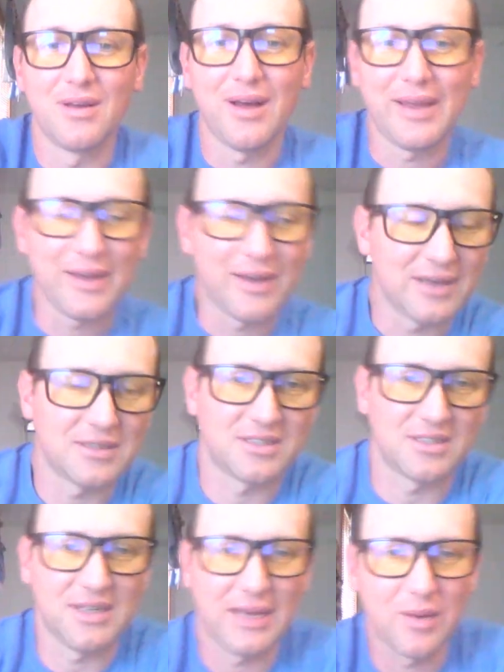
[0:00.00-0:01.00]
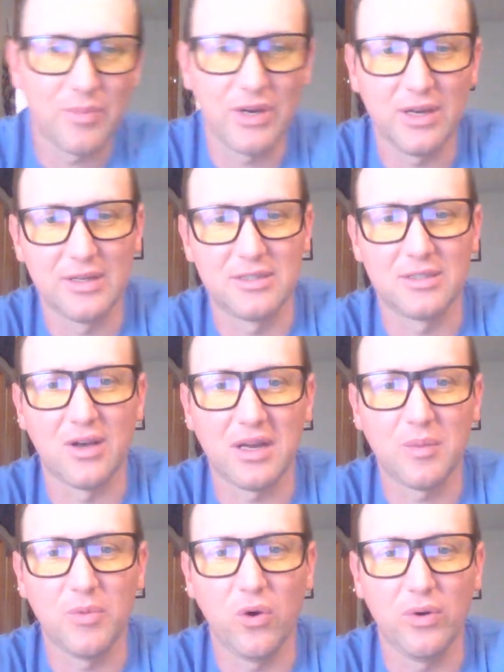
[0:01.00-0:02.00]
Hi guys, today I'm going to
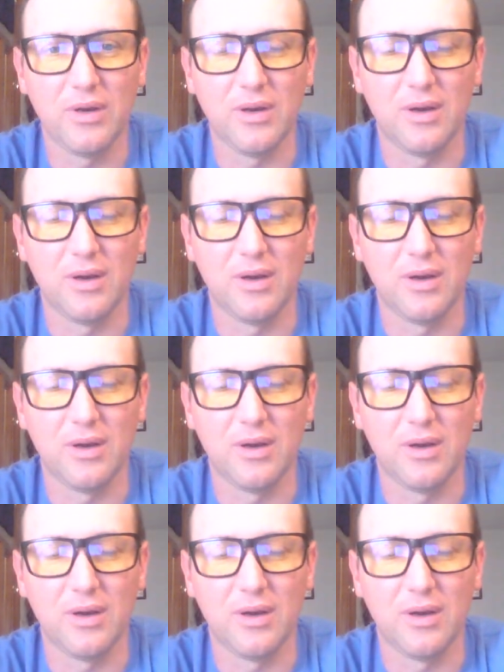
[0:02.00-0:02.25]
talk about